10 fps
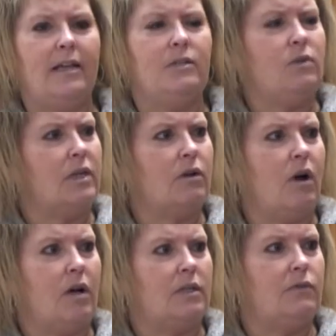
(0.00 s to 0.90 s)
do get
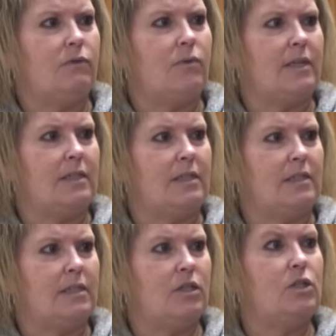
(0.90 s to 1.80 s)
calls from
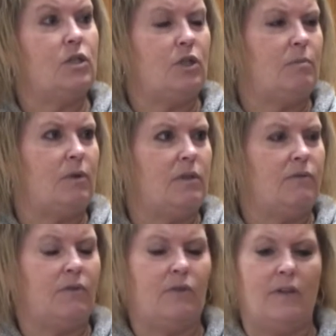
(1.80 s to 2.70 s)
residents concerned about
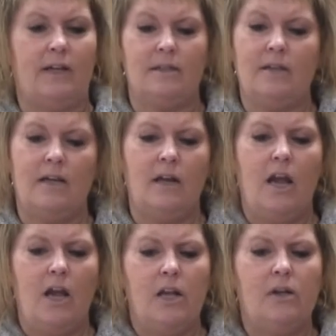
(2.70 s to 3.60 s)
different things, and
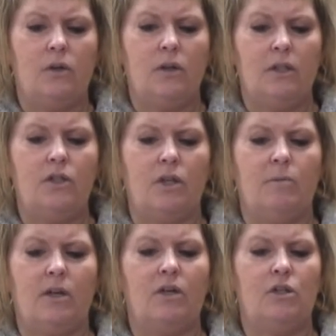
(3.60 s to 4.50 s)

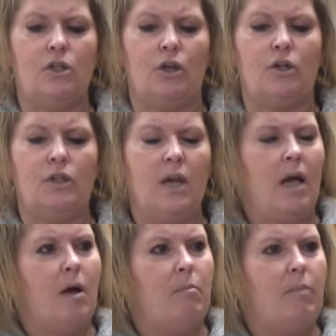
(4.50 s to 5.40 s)
legitimate concerns.
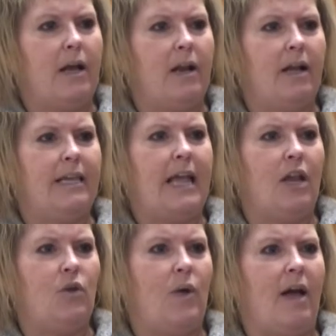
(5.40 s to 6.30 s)
But
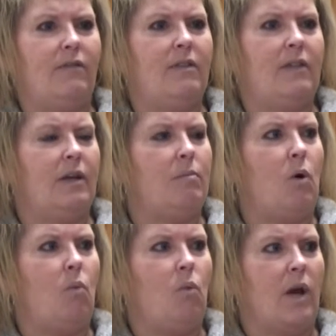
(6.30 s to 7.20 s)
again, you have to think
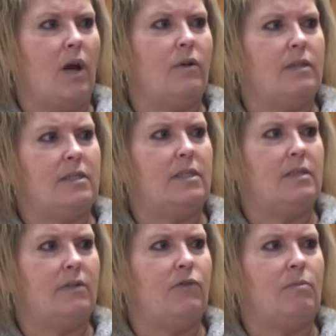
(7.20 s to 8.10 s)
about where is
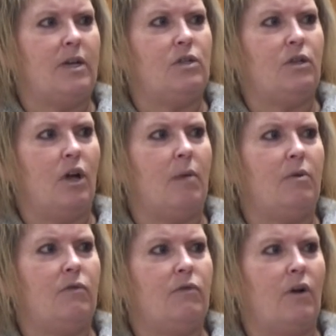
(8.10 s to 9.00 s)
this information
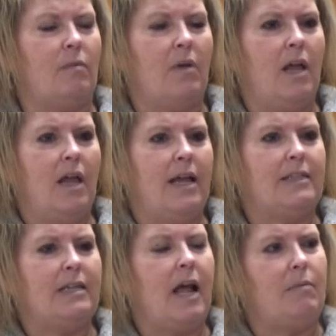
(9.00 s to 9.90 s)
coming from?
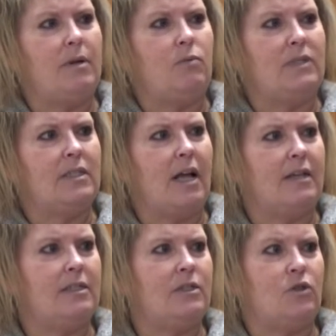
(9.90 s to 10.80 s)
Is it happening in
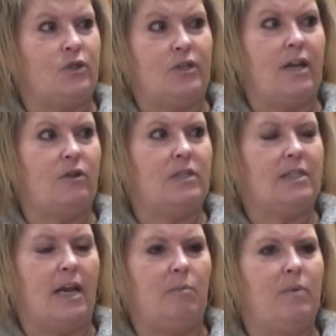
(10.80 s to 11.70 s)
Wisconsin or another
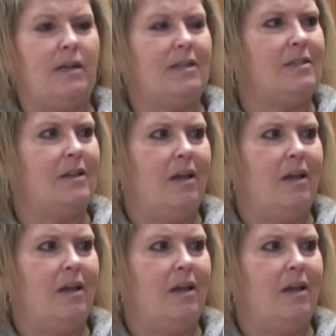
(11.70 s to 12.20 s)
state? Because